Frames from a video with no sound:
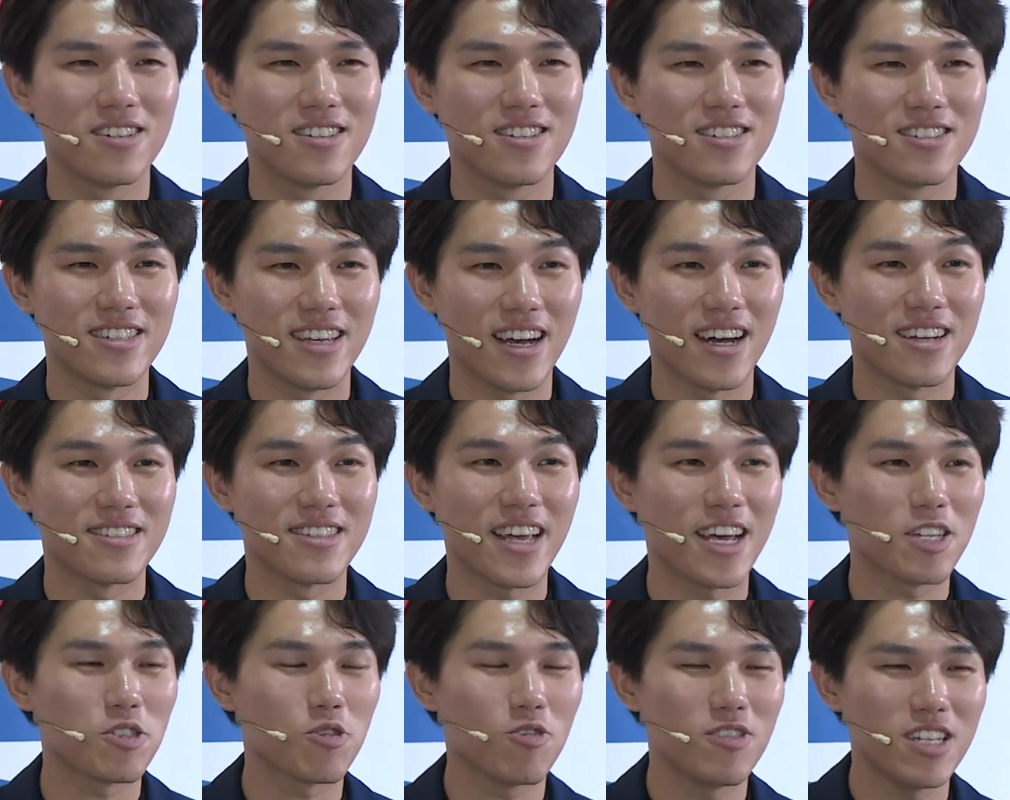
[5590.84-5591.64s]
Yeah,
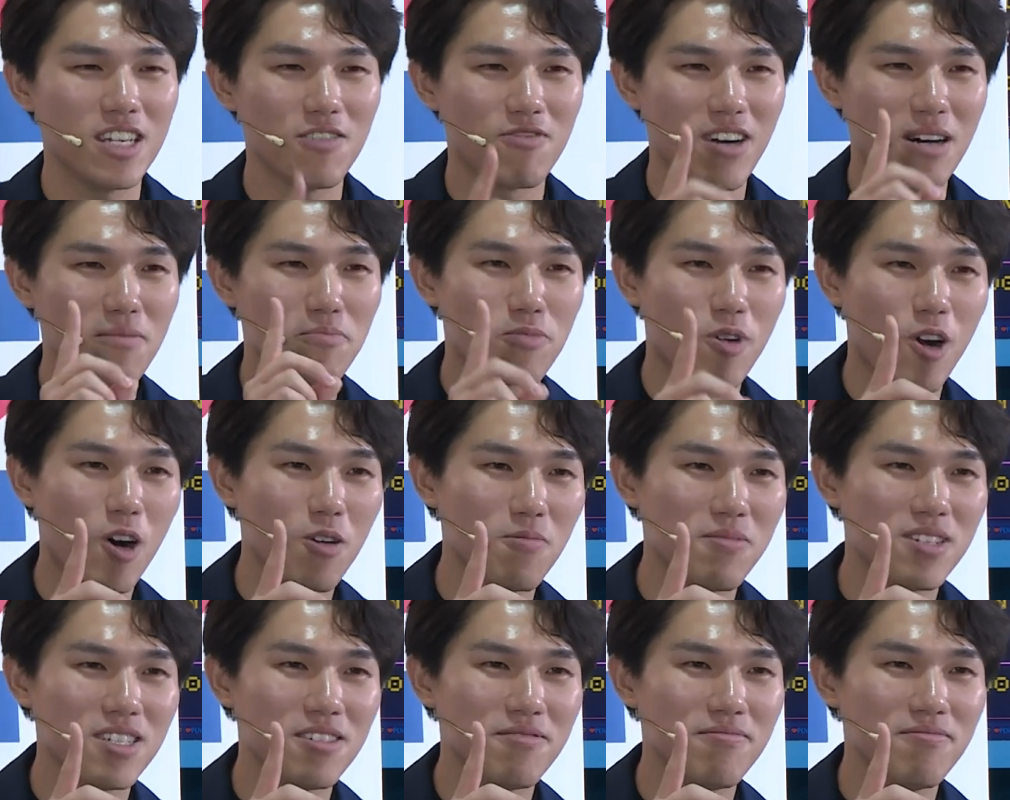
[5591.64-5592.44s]
there's only one
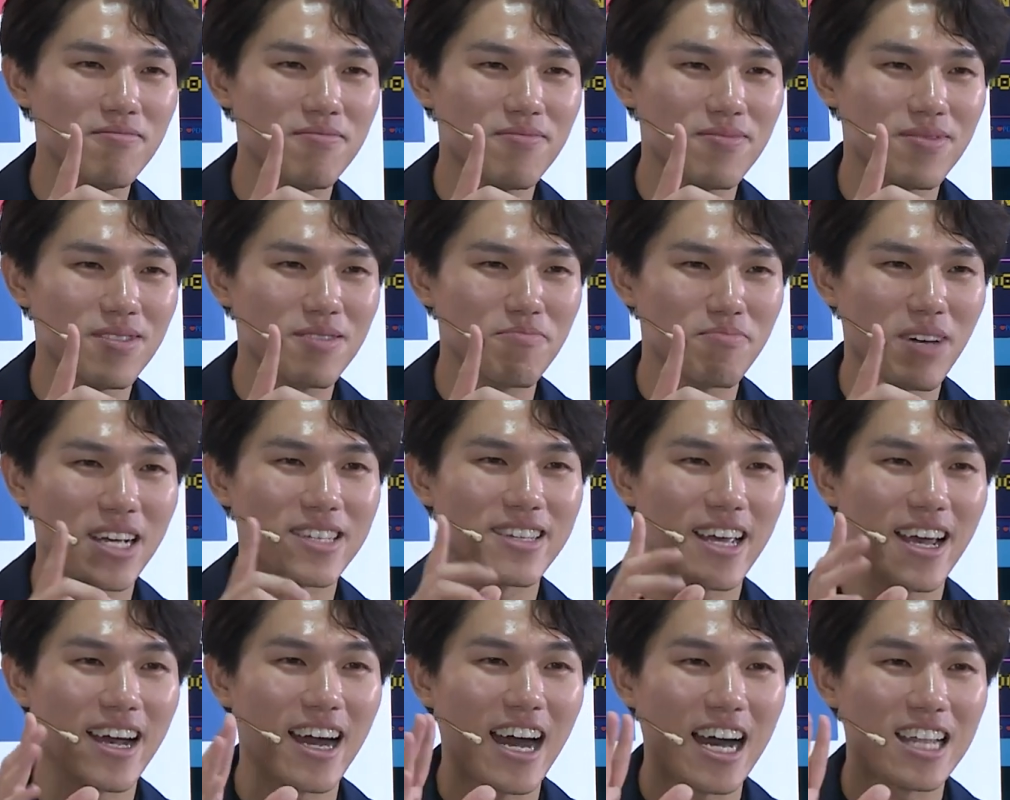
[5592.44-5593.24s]
problem, but
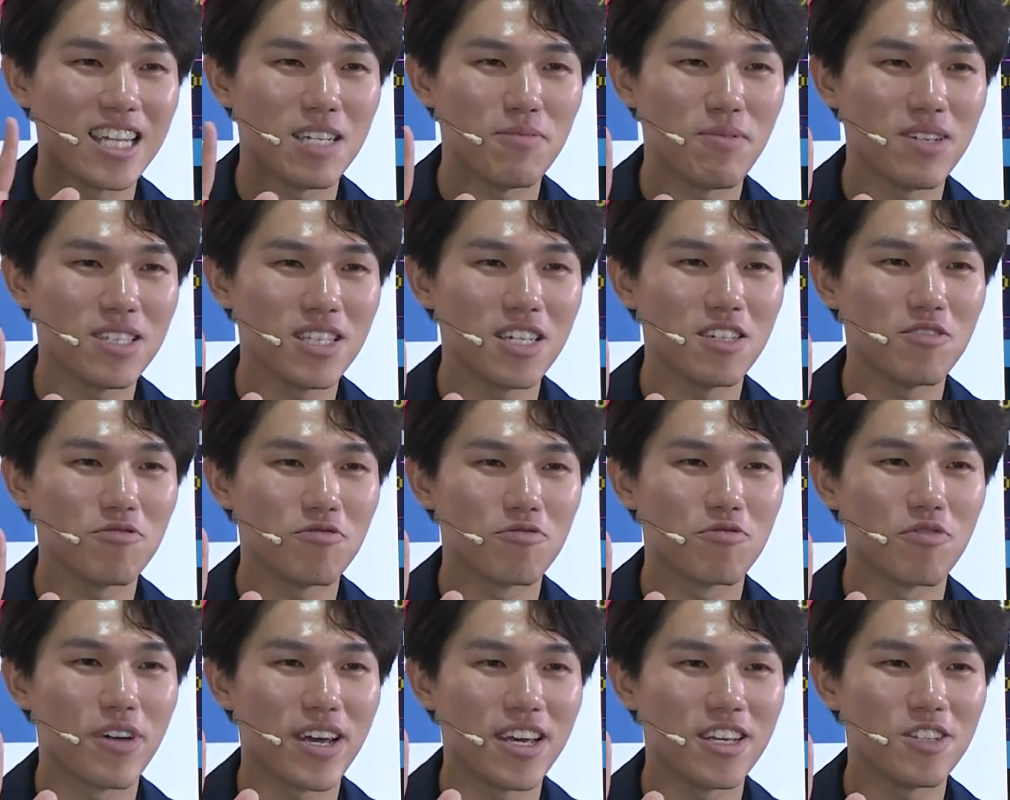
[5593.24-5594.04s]
there are unlimited
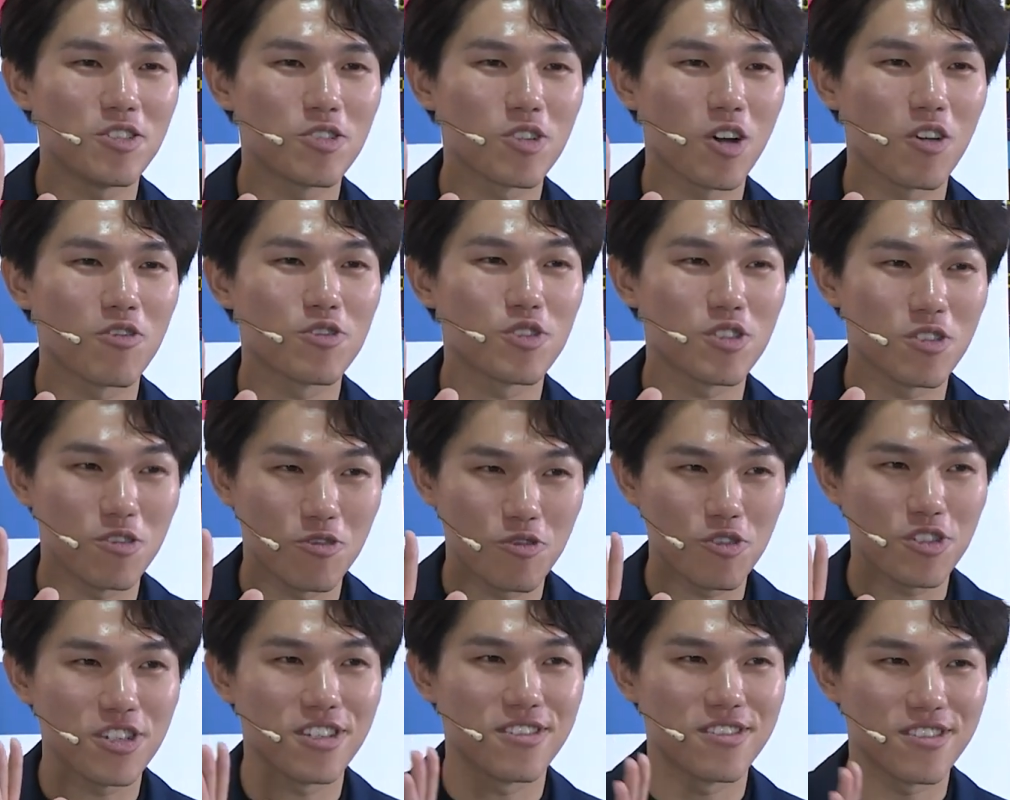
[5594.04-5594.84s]
ways of
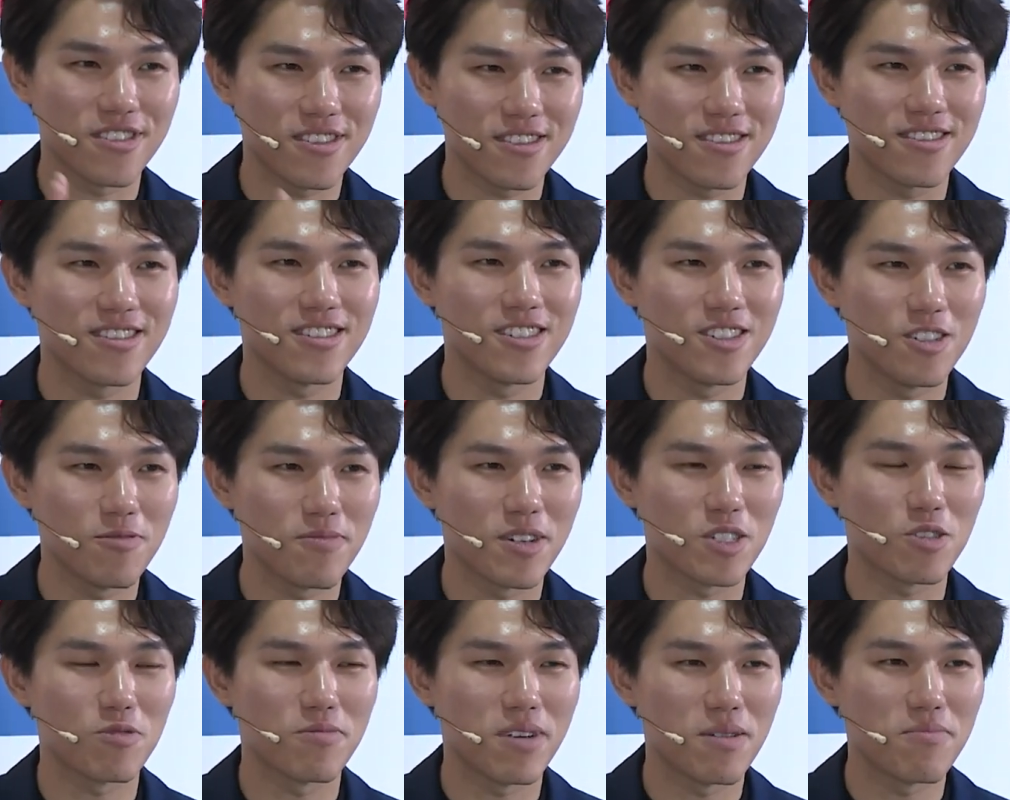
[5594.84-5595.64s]
solutions. You
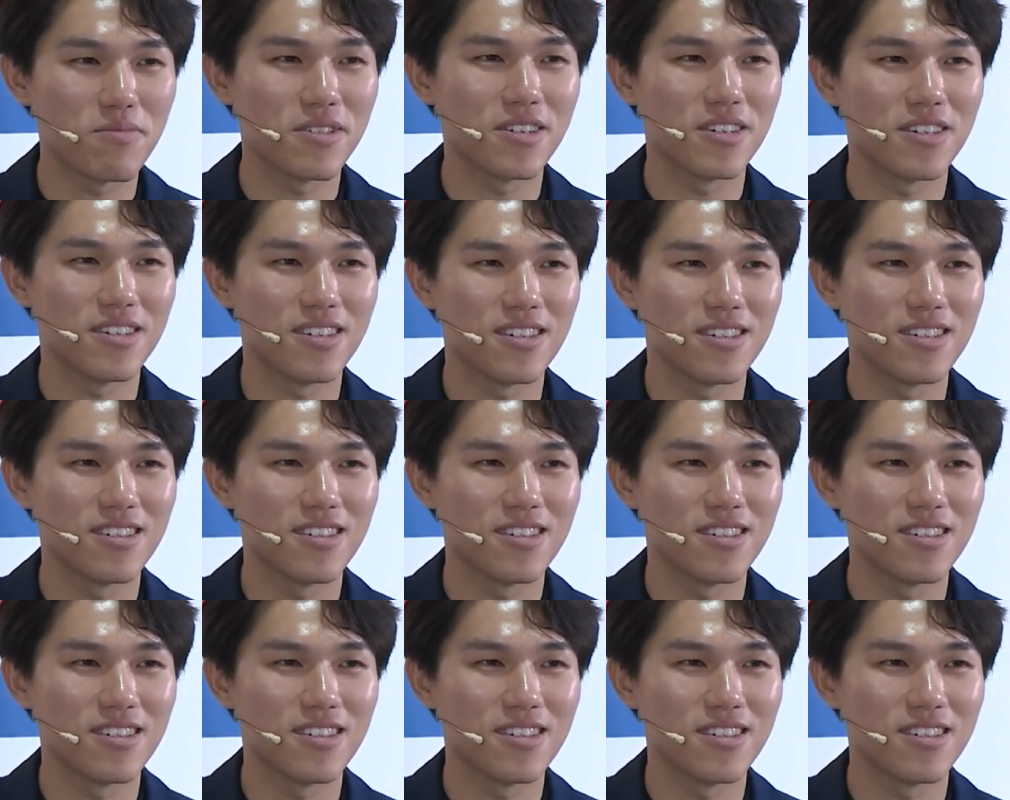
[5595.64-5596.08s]
must remember.